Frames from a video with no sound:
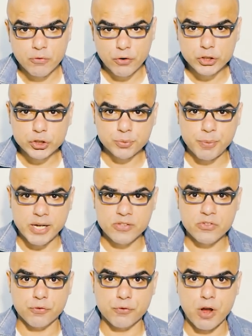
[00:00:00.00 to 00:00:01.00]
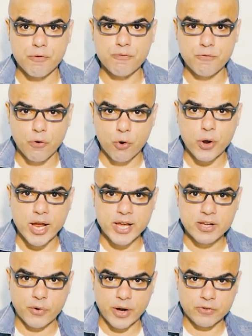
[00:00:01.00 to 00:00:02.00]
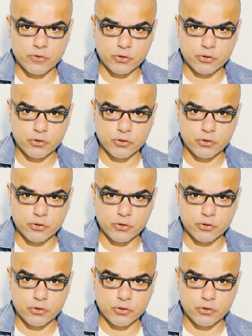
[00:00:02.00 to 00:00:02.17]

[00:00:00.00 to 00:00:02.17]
which means if you have 4 incorrect